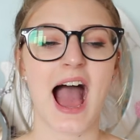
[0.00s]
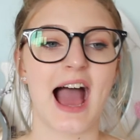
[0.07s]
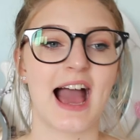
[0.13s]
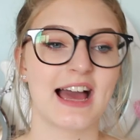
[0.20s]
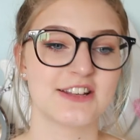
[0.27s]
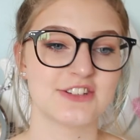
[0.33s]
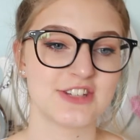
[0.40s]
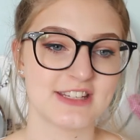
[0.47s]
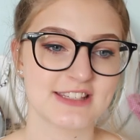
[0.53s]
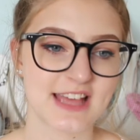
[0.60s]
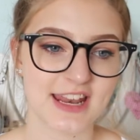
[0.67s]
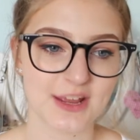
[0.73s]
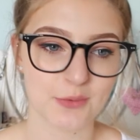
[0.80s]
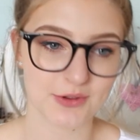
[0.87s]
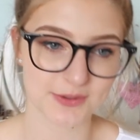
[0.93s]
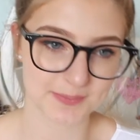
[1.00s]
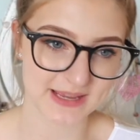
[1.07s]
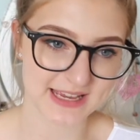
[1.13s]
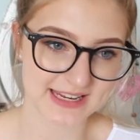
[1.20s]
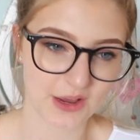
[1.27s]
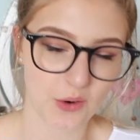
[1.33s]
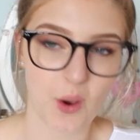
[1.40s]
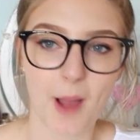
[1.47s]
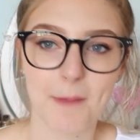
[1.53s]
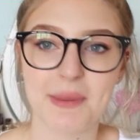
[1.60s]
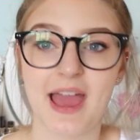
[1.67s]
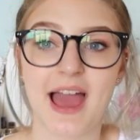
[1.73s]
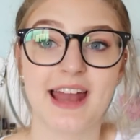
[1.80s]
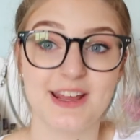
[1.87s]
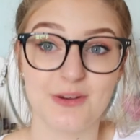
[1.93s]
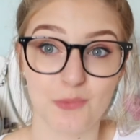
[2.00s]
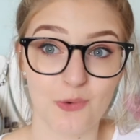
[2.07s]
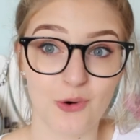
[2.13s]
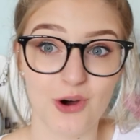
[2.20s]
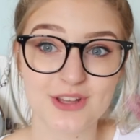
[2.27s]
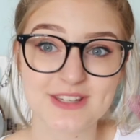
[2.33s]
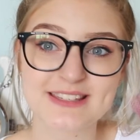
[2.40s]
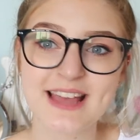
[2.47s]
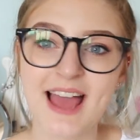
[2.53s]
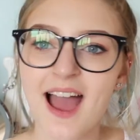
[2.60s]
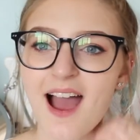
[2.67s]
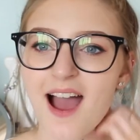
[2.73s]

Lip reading: And she said it was bleeding quite a bit, and it was